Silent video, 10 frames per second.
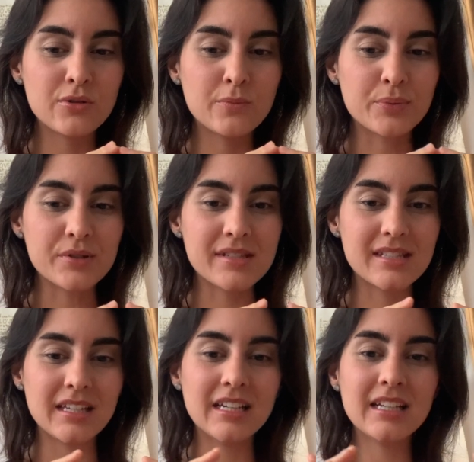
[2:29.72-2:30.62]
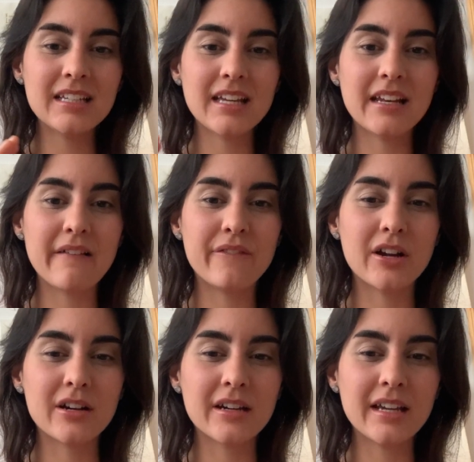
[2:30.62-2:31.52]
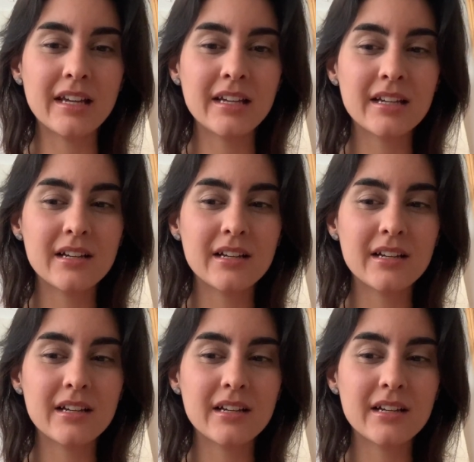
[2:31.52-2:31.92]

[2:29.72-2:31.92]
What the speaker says: proceed in a very